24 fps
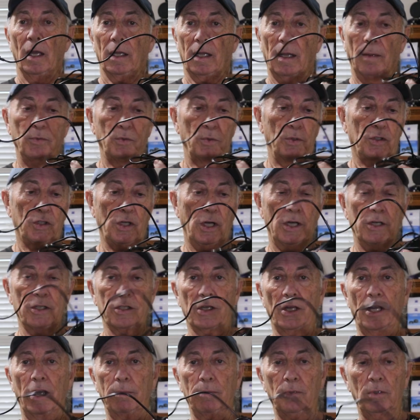Comes with a
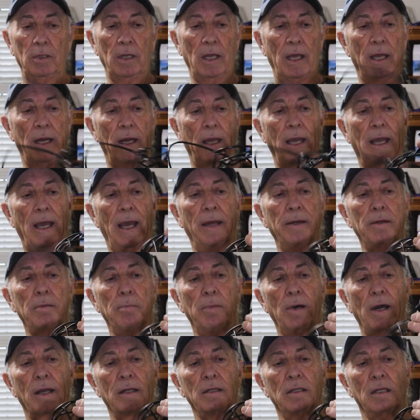charge cable, and I had to
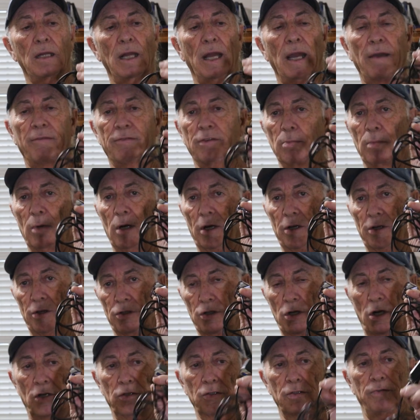buy a little aftermarket
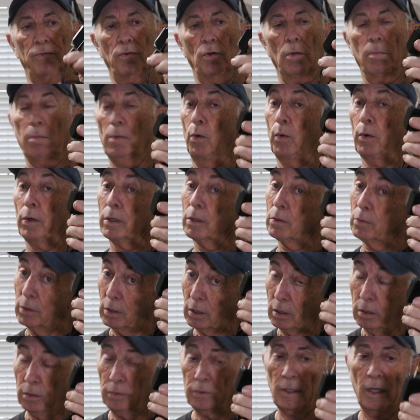charger for it, but we're going to
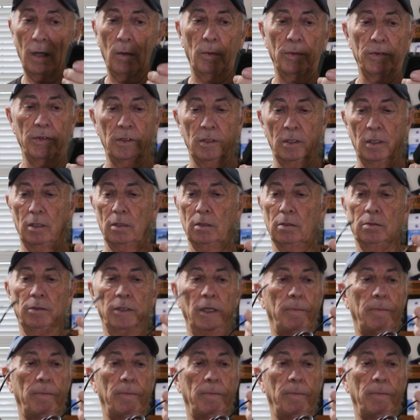include that with the deal.